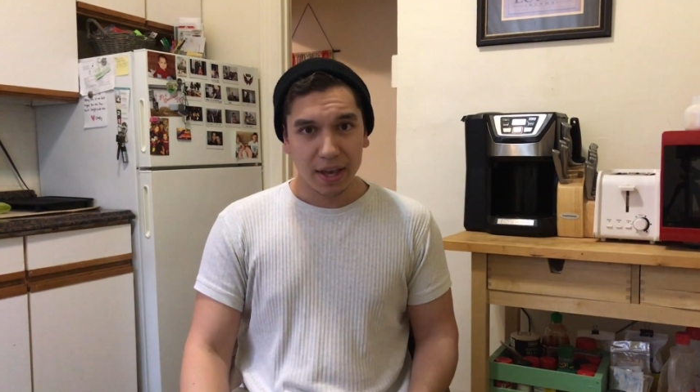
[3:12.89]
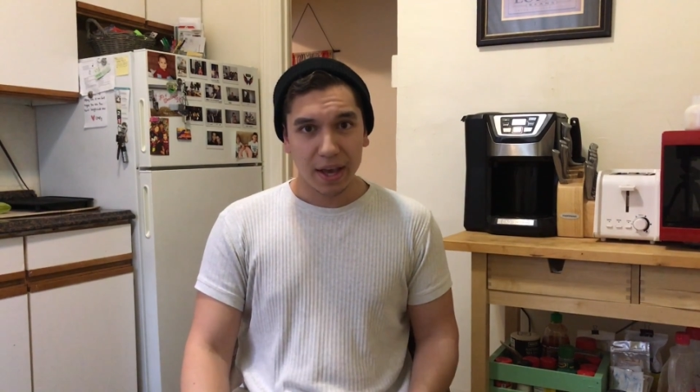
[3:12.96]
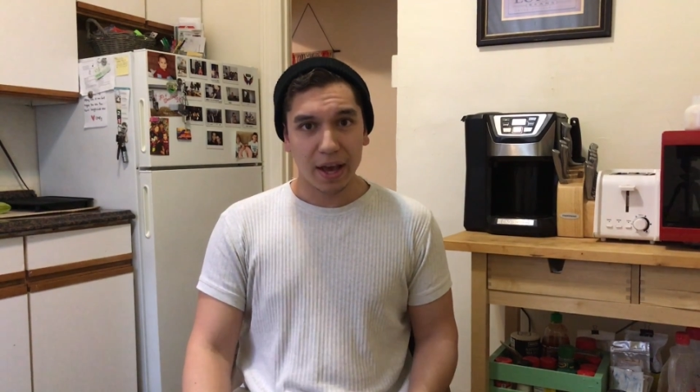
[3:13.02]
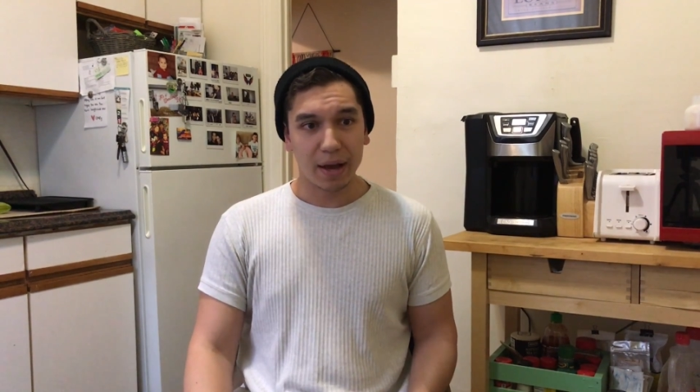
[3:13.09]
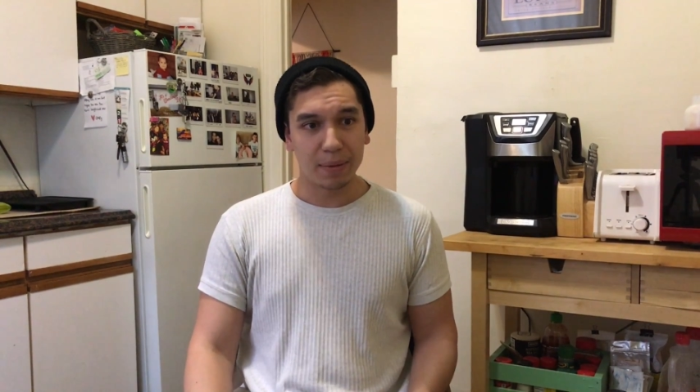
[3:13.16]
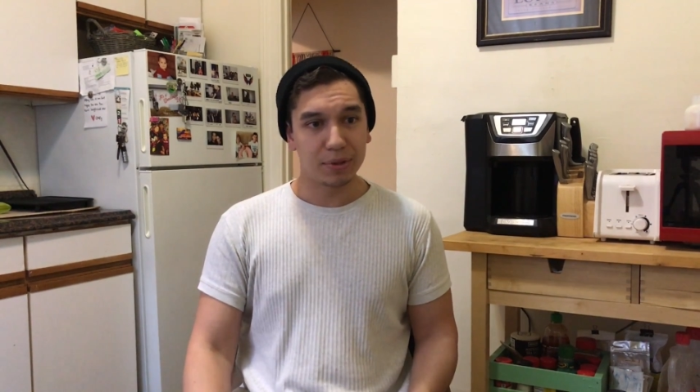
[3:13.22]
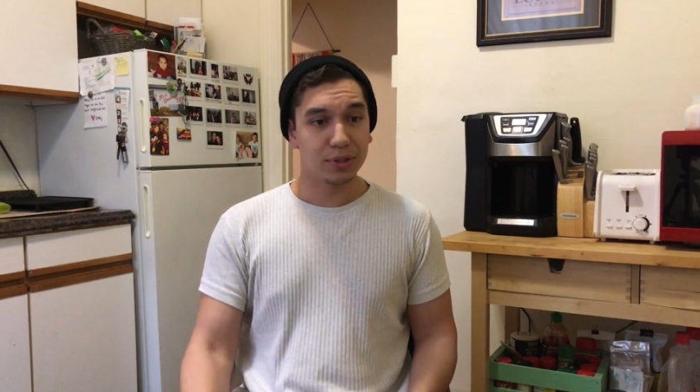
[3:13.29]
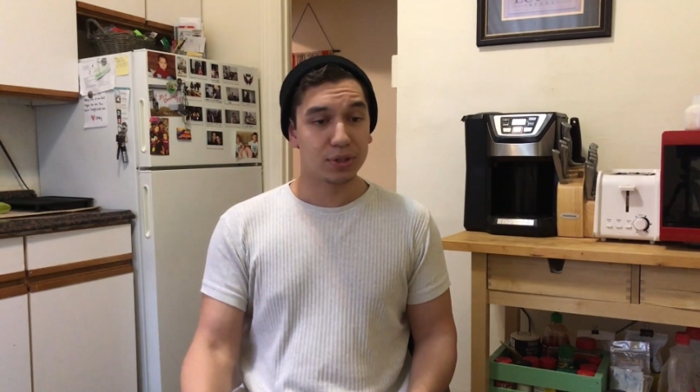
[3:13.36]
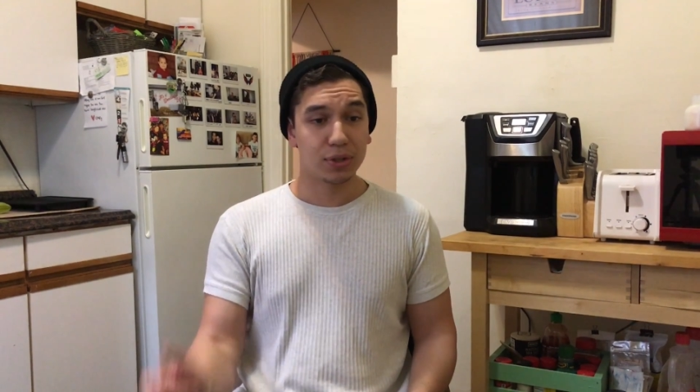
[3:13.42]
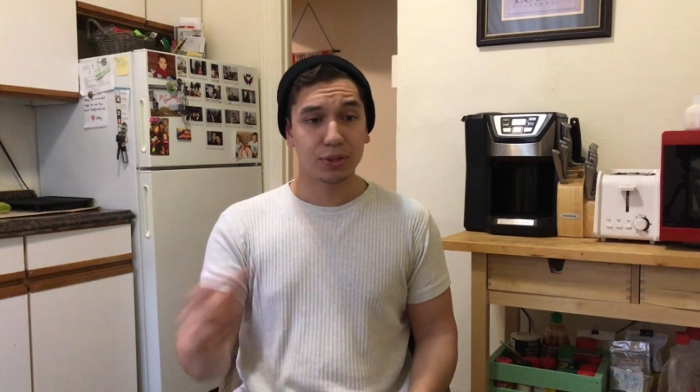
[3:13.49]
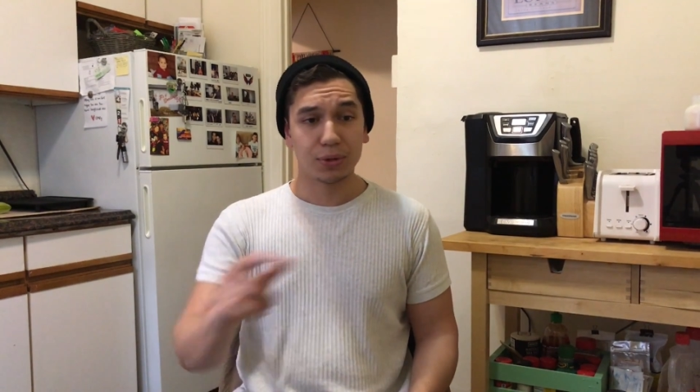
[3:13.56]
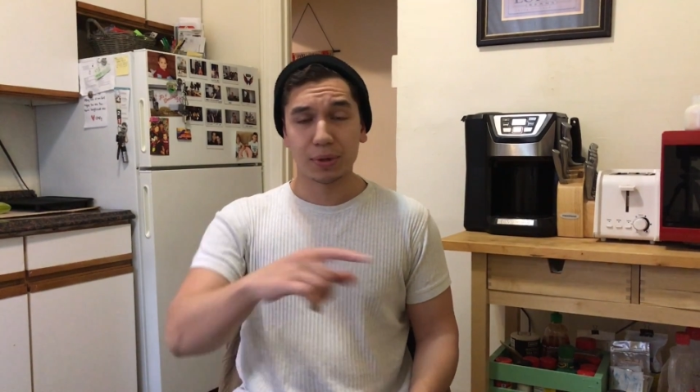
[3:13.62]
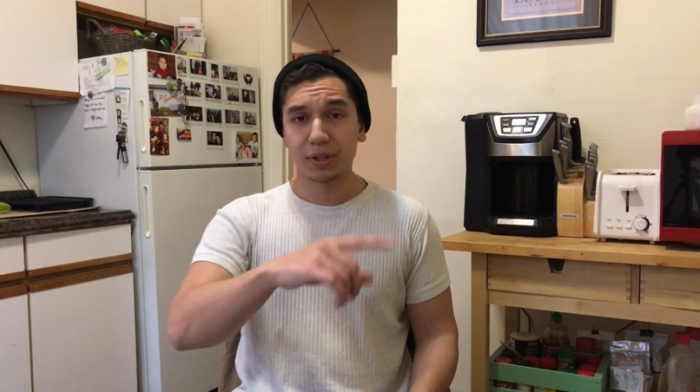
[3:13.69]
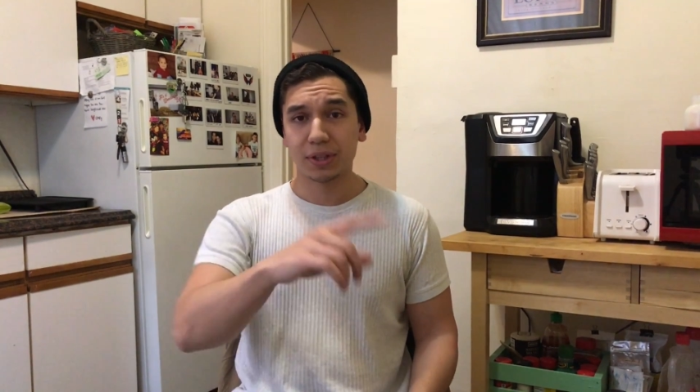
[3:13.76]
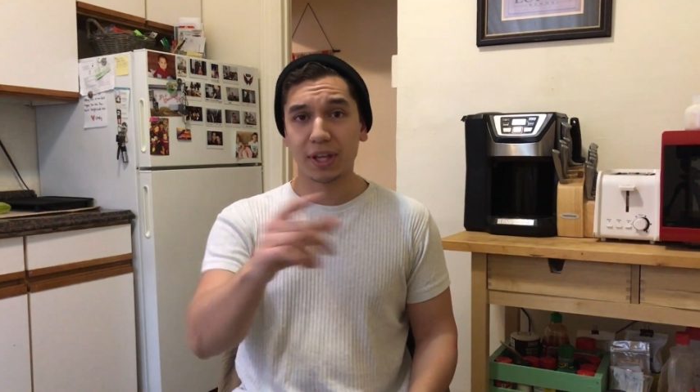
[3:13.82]
Um, there's
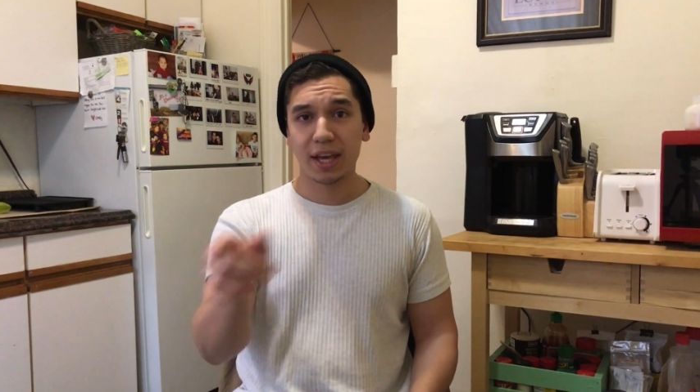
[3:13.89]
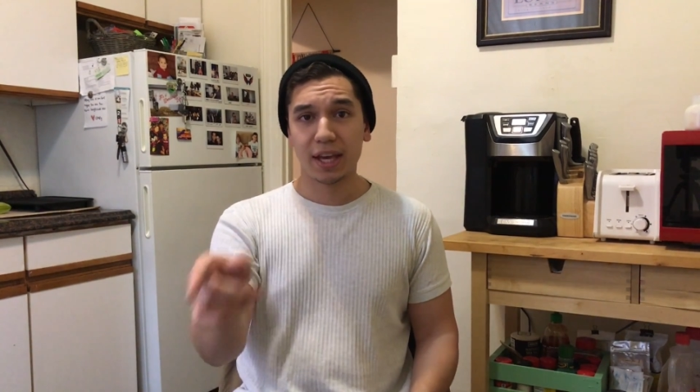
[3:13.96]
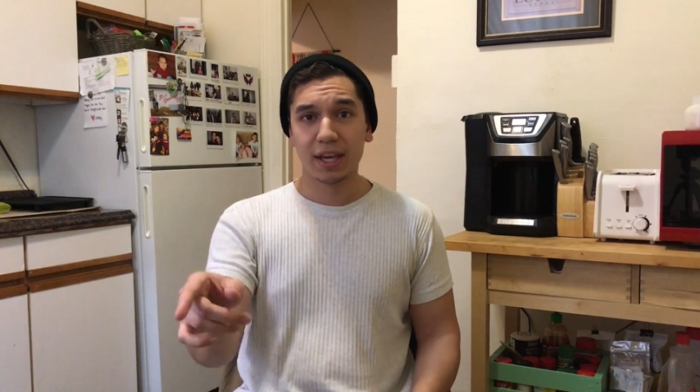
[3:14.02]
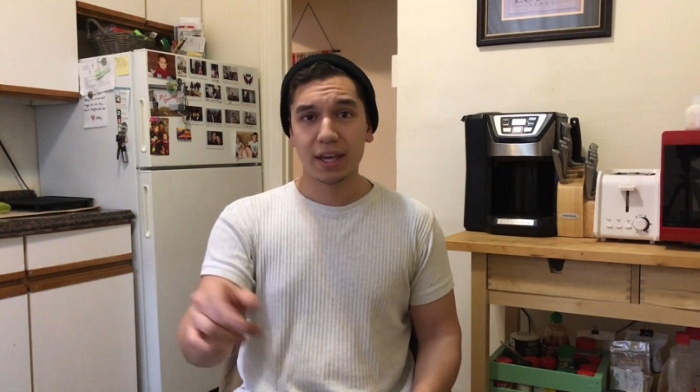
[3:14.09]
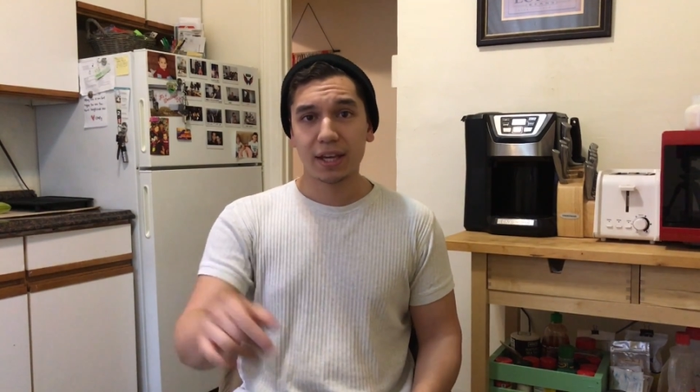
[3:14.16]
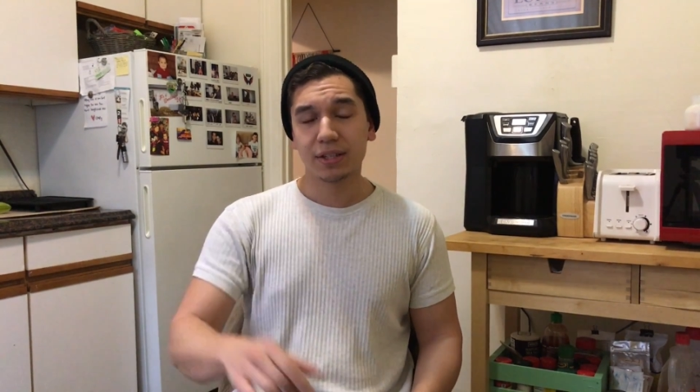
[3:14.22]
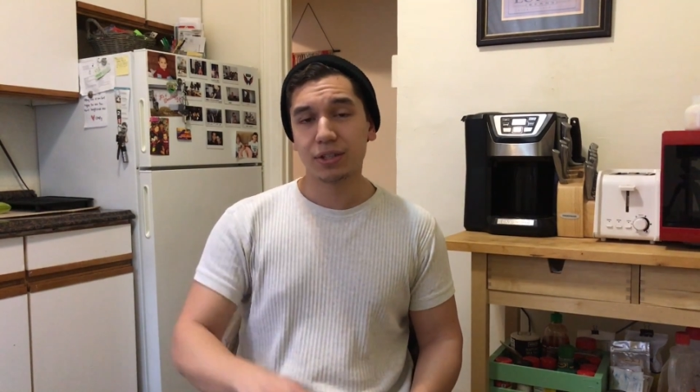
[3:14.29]
also a link